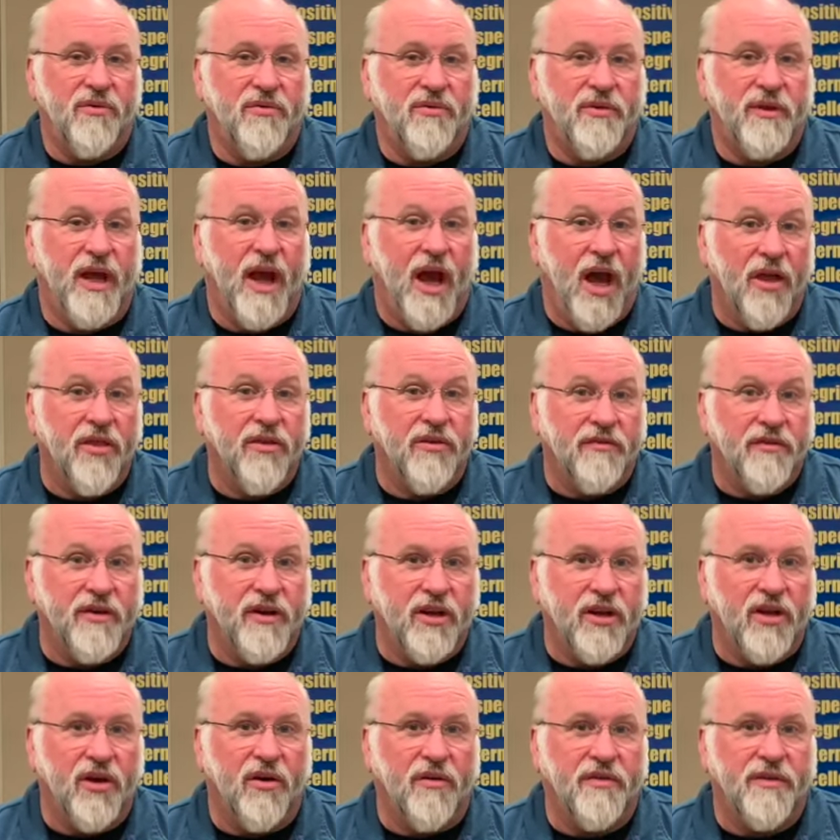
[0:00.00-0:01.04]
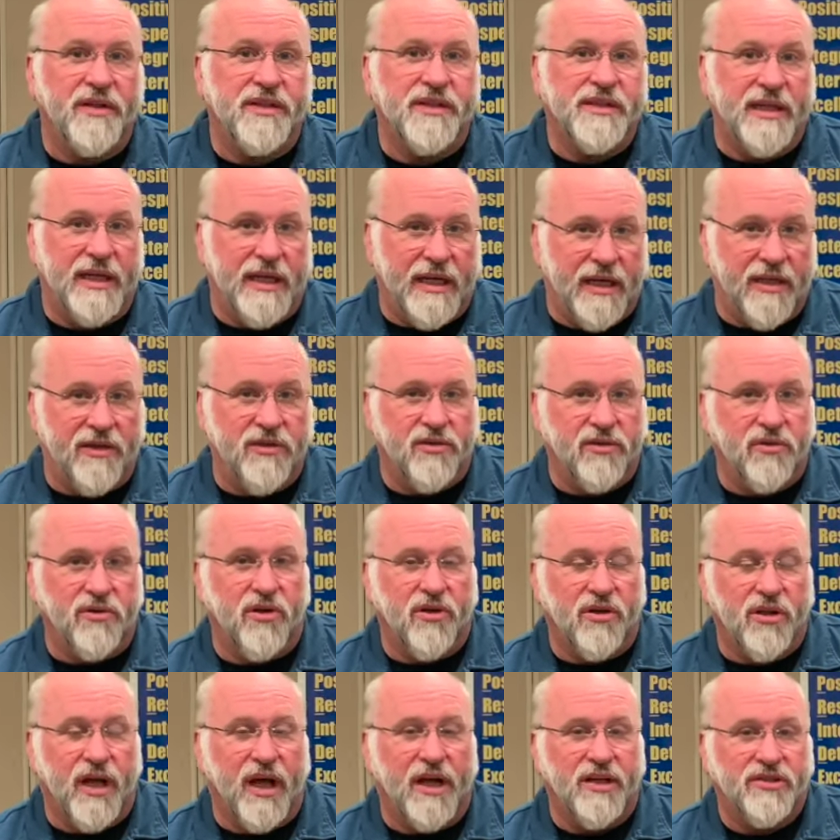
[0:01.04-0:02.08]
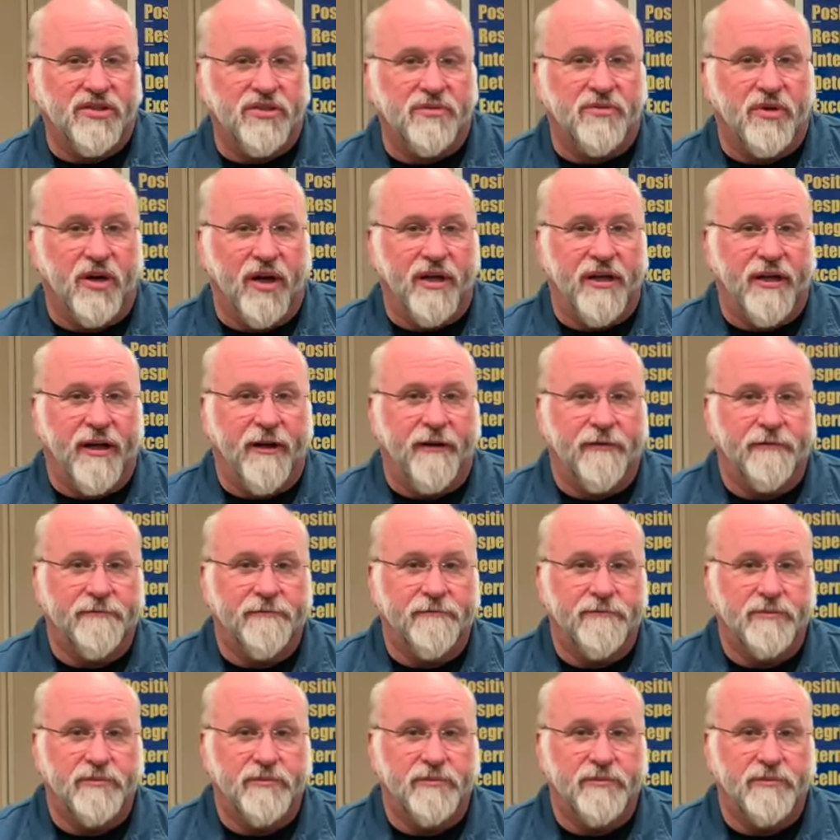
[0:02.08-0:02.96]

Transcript: the other video that's in Google Classroom right now,